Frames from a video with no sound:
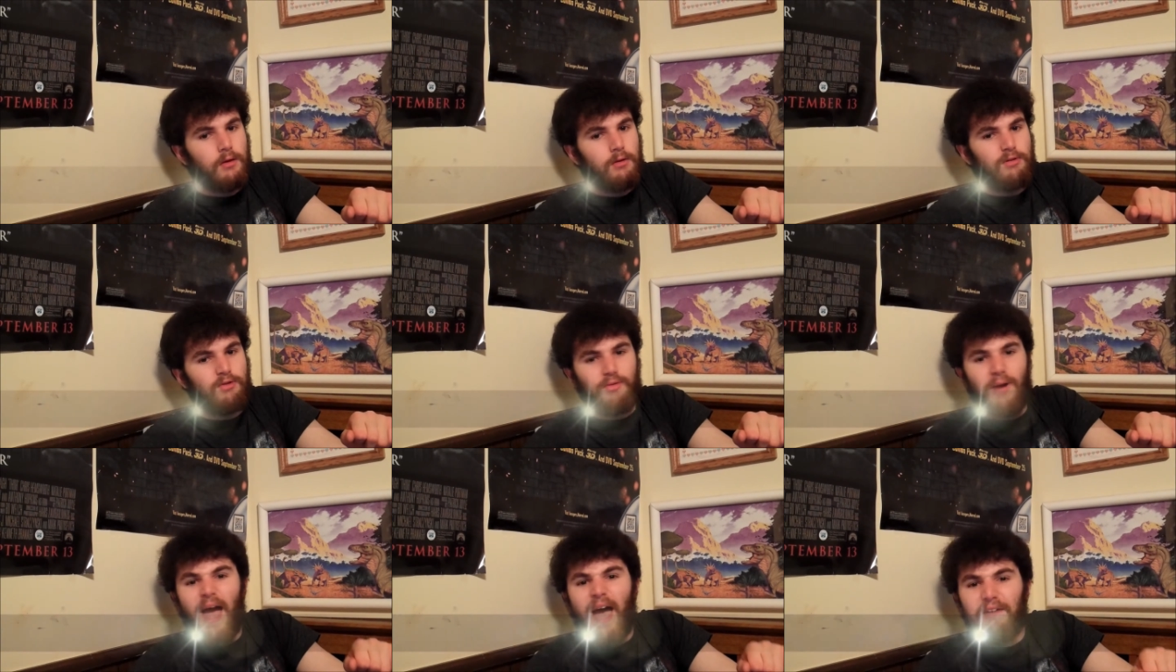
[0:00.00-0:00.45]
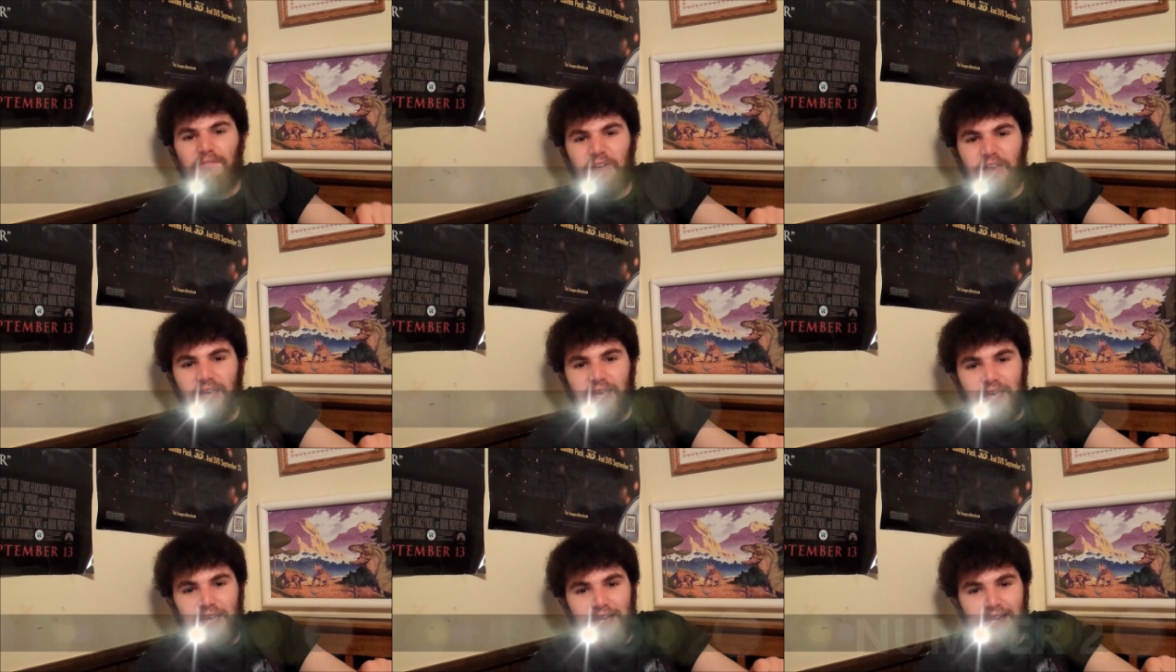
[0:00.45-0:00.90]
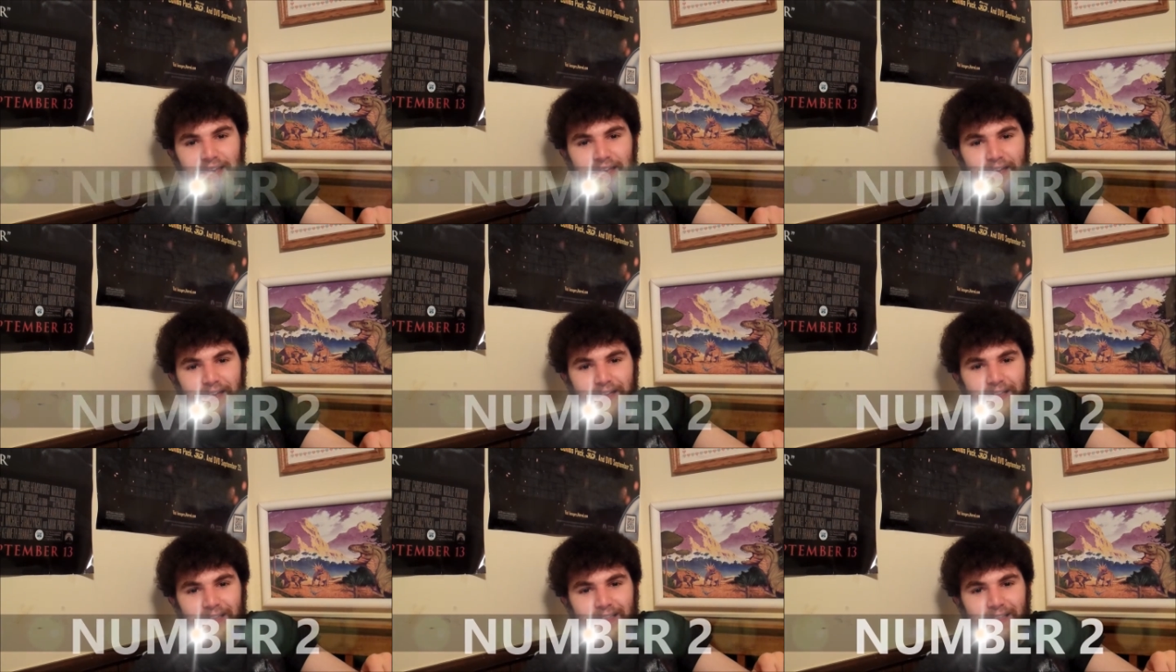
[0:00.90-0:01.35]
Gravity!
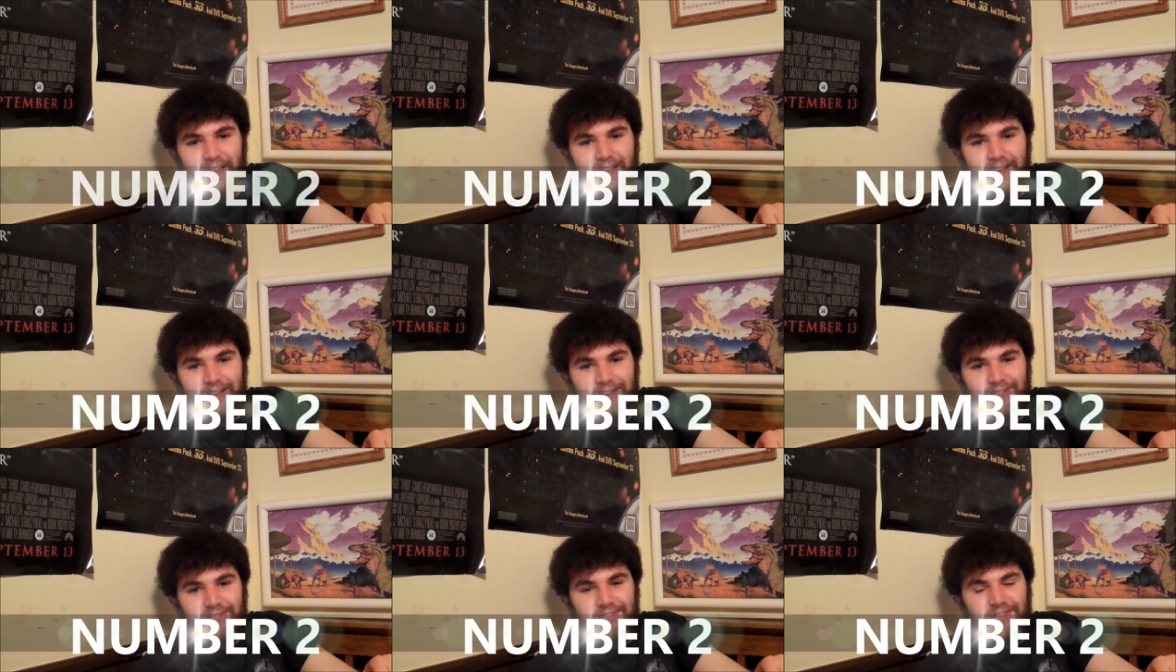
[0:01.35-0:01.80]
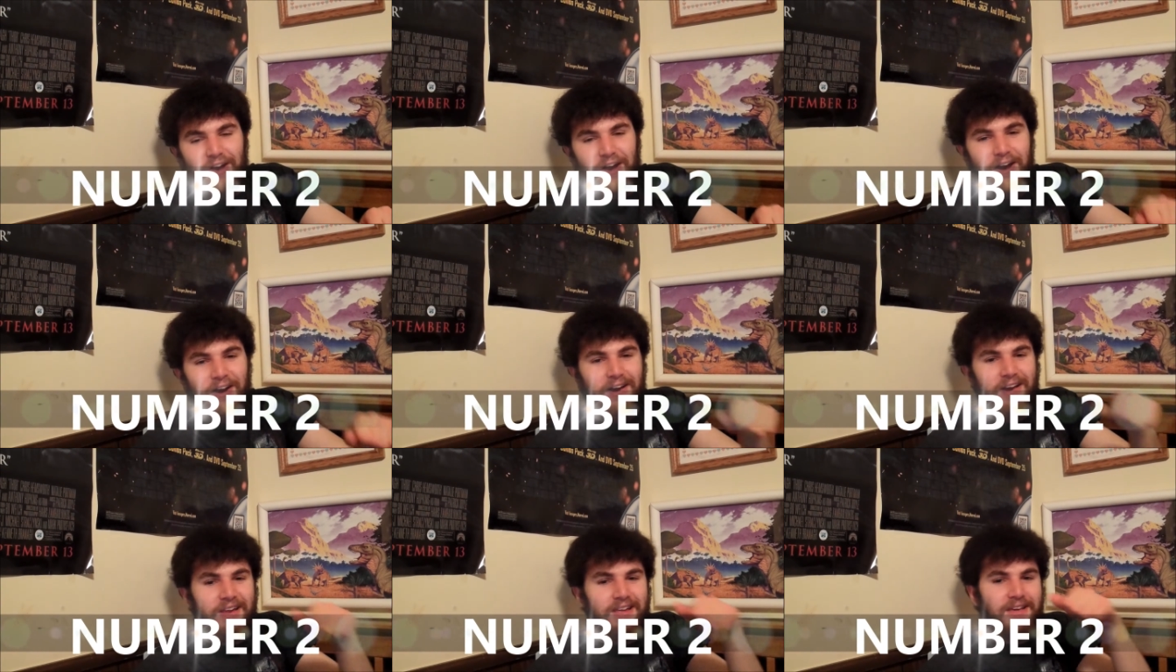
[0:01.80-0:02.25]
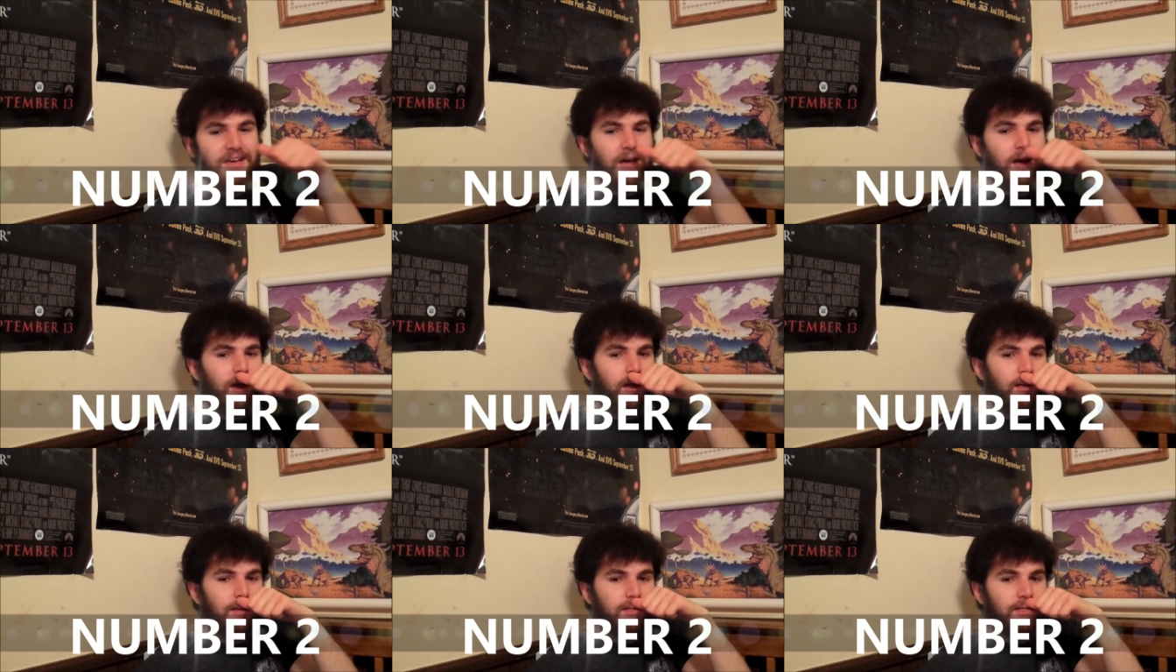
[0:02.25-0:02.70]
Starring
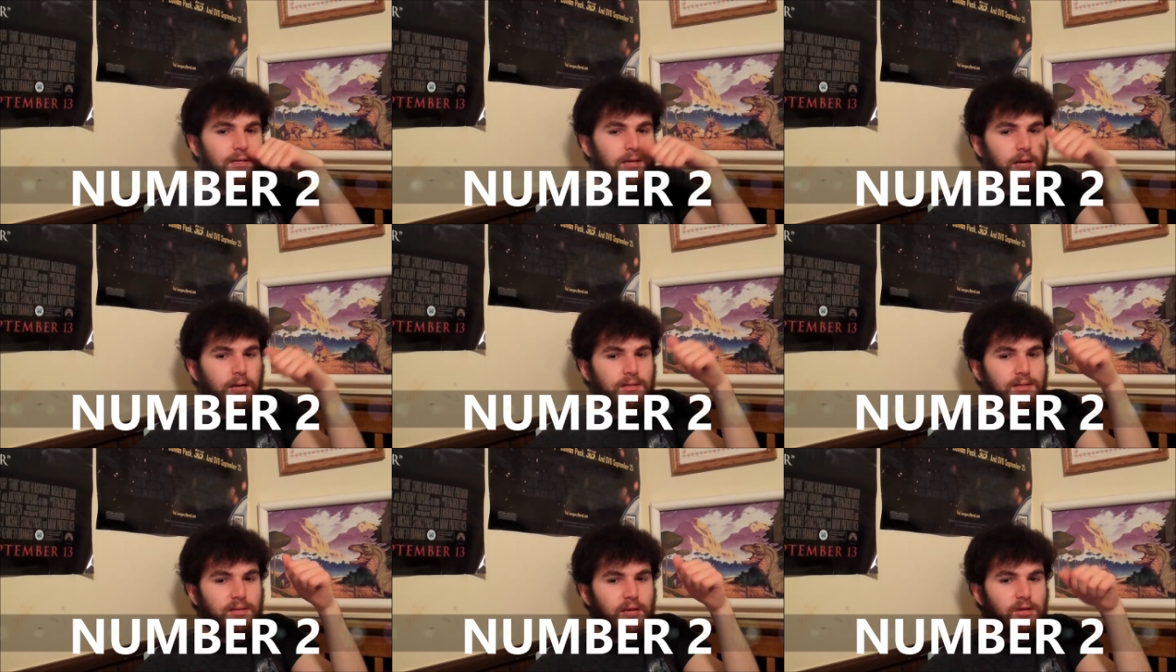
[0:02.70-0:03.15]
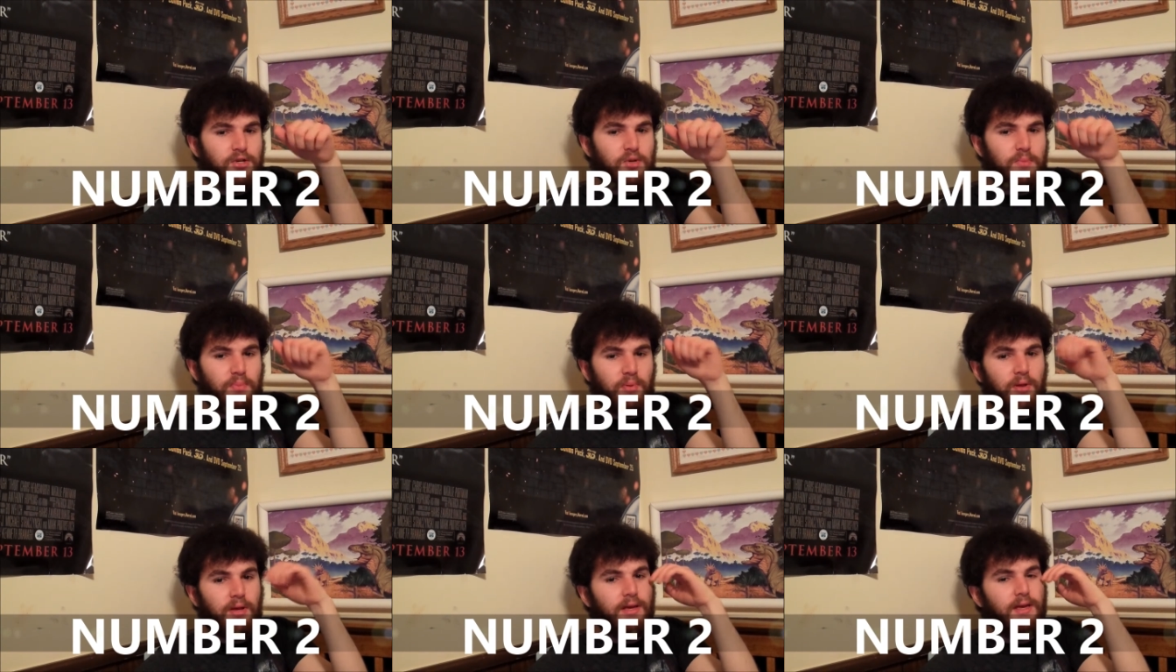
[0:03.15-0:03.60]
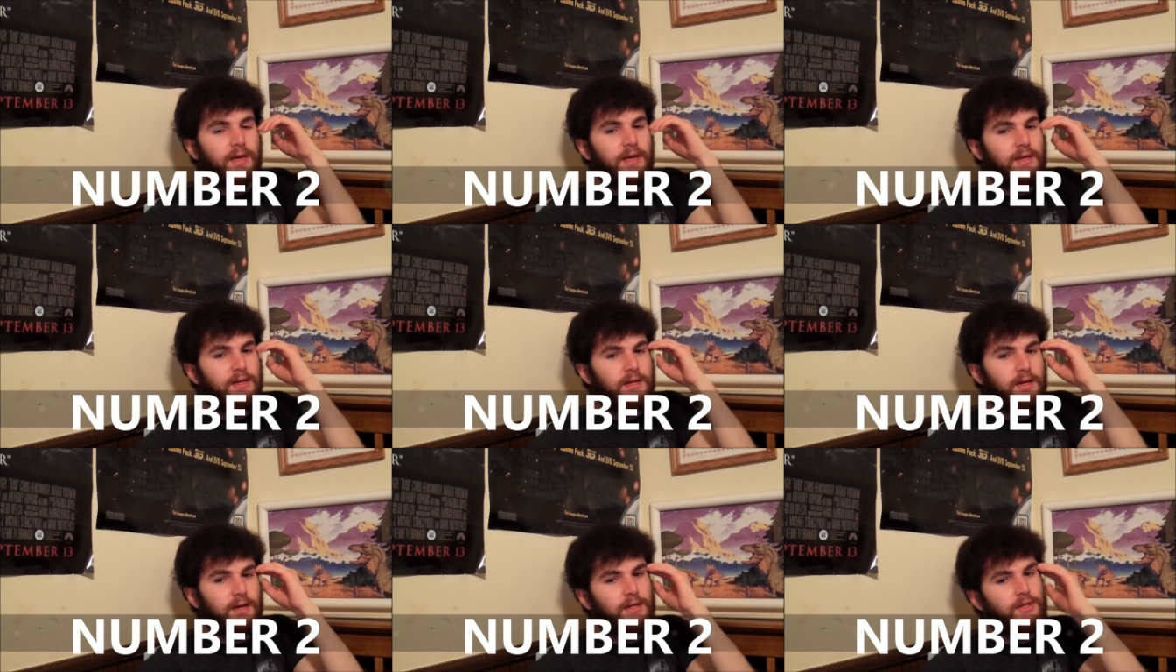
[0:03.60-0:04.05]
uh, uh, Sandra Bullock
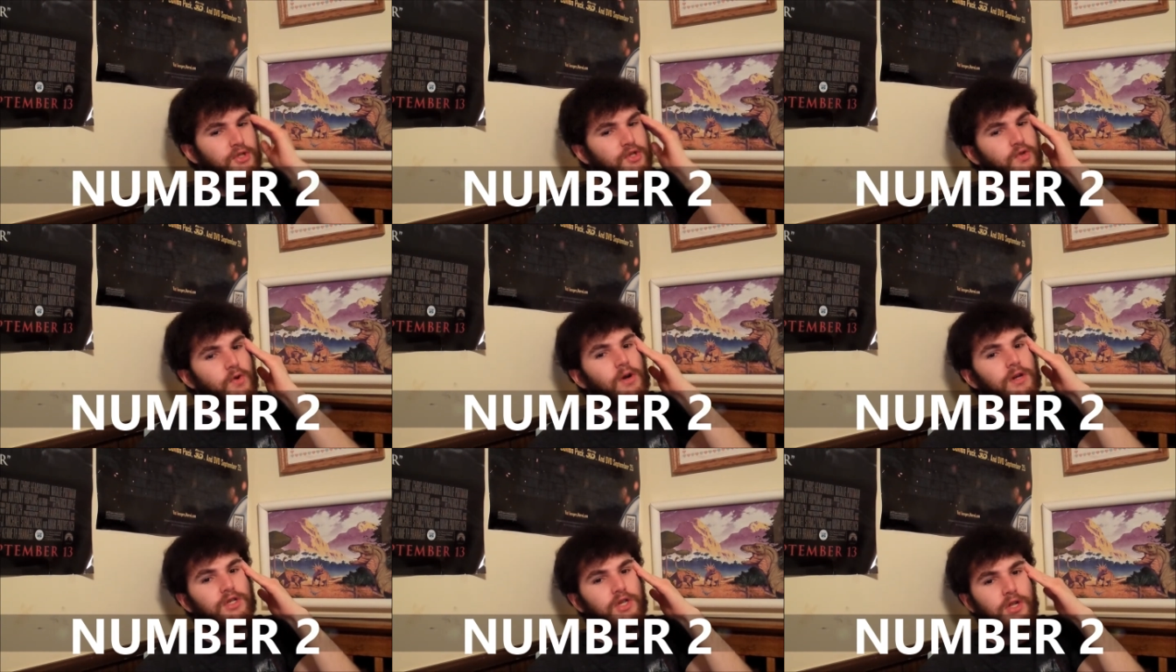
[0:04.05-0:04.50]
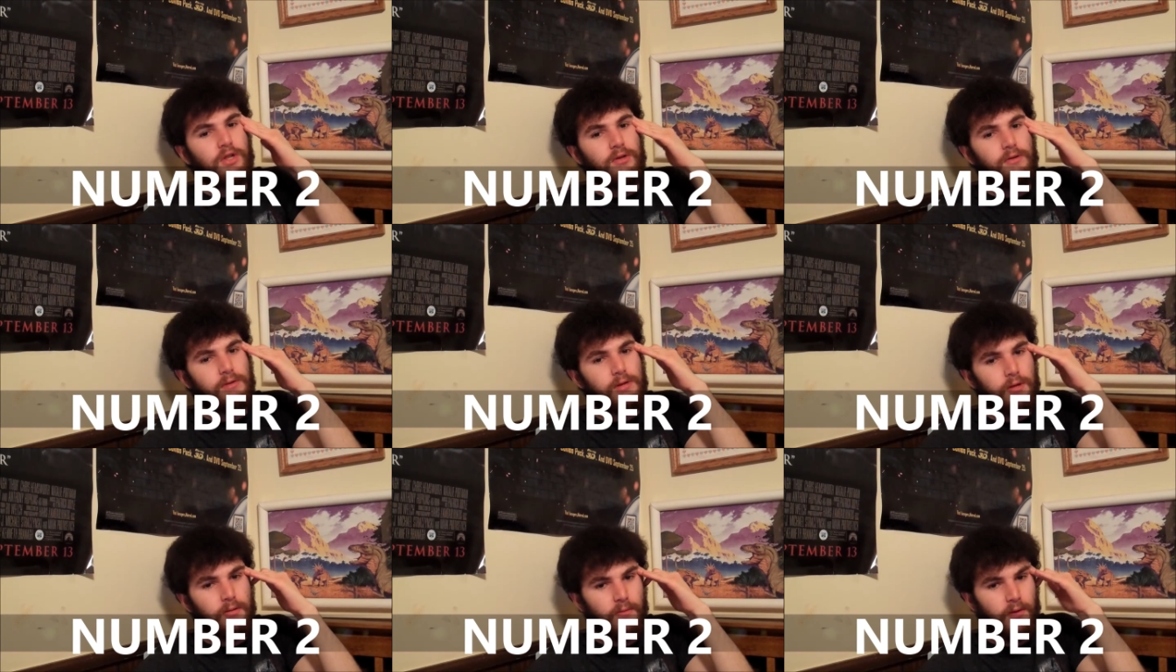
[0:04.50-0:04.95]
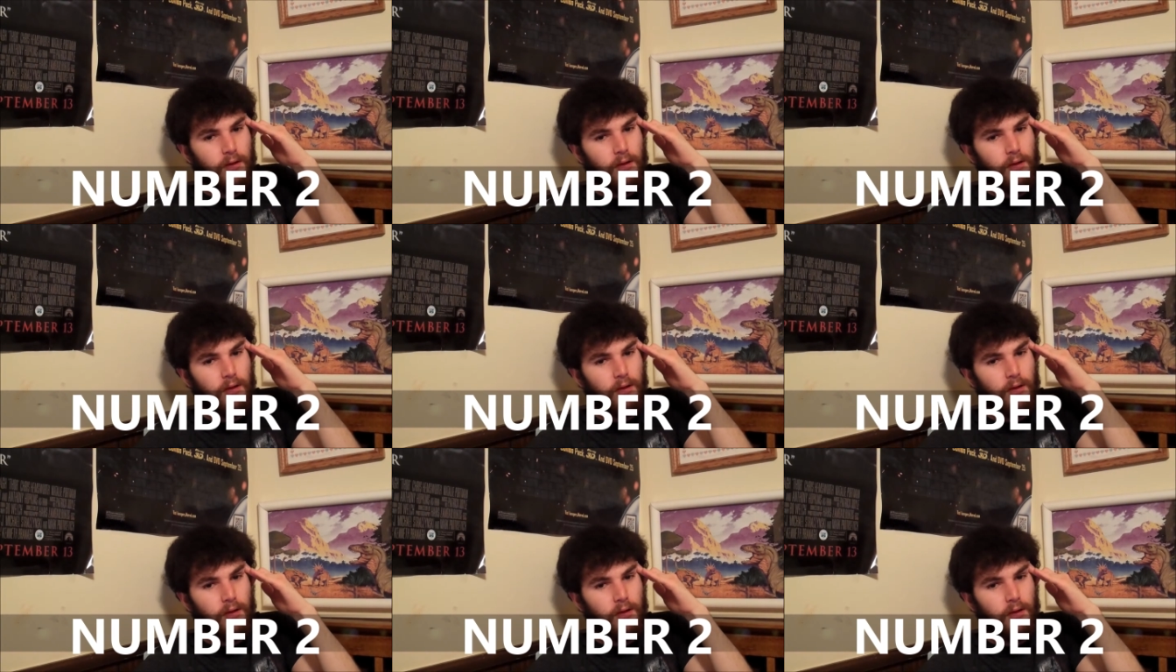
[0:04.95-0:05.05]
and uh, George Clooney.